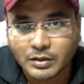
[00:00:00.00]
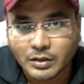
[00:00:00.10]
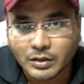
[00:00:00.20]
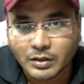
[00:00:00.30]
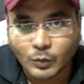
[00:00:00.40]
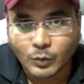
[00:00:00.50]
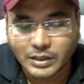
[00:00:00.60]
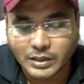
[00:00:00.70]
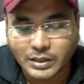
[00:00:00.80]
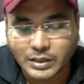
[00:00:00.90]
What
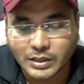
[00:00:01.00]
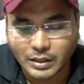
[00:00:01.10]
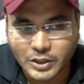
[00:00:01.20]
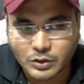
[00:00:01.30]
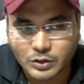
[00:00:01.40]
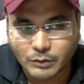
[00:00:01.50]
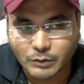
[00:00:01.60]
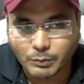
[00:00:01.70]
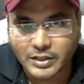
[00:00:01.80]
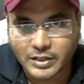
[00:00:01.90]
the natural
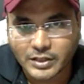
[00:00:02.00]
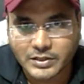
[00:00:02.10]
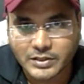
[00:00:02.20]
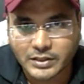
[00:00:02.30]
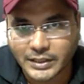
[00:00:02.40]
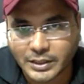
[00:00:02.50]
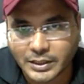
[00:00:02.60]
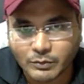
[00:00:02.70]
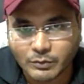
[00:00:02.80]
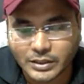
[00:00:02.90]
protein is synthetic protein?
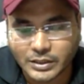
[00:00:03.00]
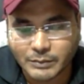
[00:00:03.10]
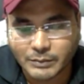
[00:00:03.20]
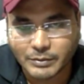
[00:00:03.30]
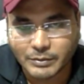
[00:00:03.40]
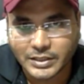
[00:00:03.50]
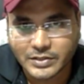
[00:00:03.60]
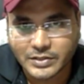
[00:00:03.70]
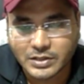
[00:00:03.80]
What the basic difference?